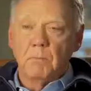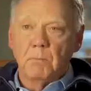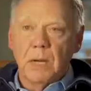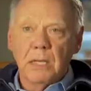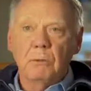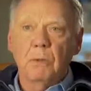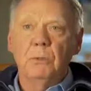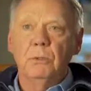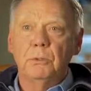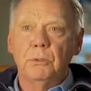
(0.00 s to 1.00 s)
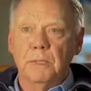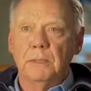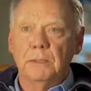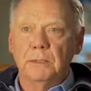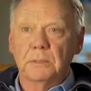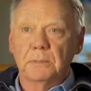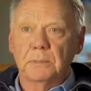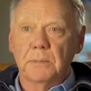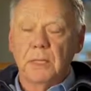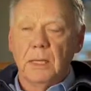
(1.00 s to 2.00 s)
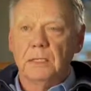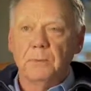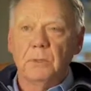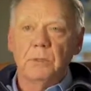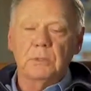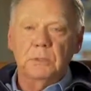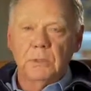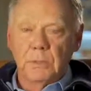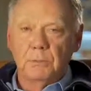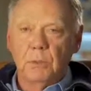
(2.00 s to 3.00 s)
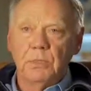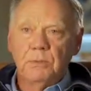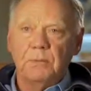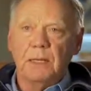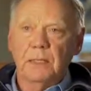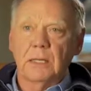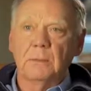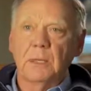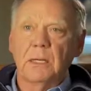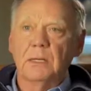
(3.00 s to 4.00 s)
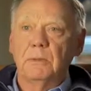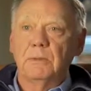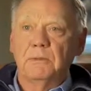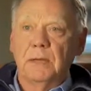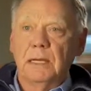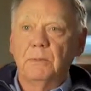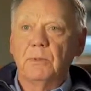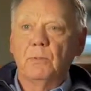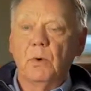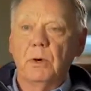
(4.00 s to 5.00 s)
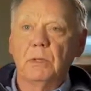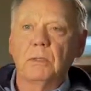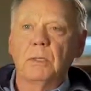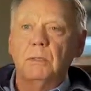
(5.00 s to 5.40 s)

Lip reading: micronutrients, as opposed to protein, fat, carbohydrate, fiber, and water,